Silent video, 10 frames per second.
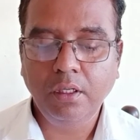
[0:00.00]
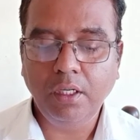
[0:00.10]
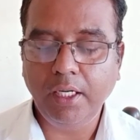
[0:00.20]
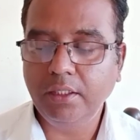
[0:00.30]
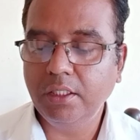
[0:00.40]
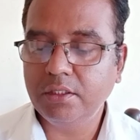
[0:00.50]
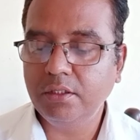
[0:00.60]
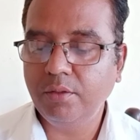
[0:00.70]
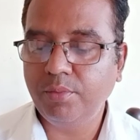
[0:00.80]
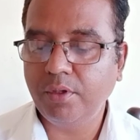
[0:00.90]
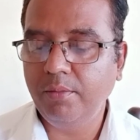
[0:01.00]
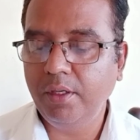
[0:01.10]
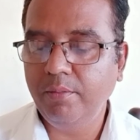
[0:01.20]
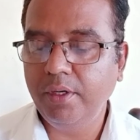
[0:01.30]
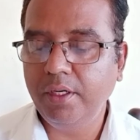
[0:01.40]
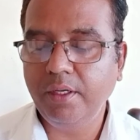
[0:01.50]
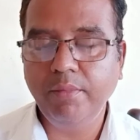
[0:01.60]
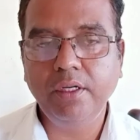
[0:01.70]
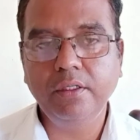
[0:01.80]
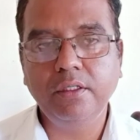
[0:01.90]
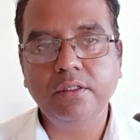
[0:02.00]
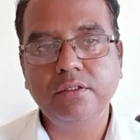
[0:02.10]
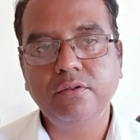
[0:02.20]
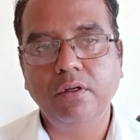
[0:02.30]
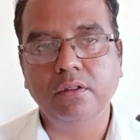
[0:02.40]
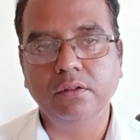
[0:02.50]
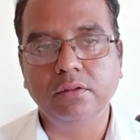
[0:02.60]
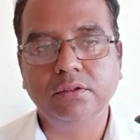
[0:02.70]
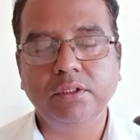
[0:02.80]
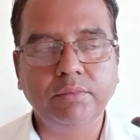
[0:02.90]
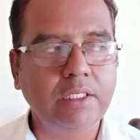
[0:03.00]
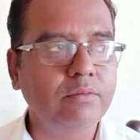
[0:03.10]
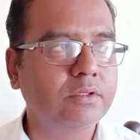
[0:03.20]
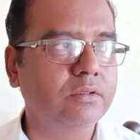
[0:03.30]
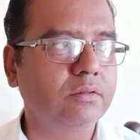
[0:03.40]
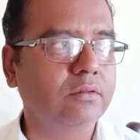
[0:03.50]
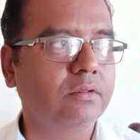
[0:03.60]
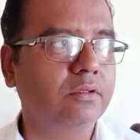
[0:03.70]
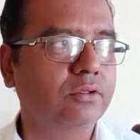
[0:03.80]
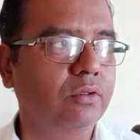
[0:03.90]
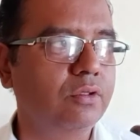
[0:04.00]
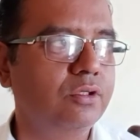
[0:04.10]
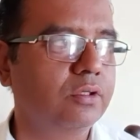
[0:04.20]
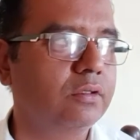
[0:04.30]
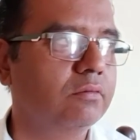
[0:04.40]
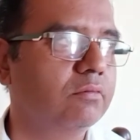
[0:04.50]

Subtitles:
and thus the problem may remain unresolved. Sometimes a solution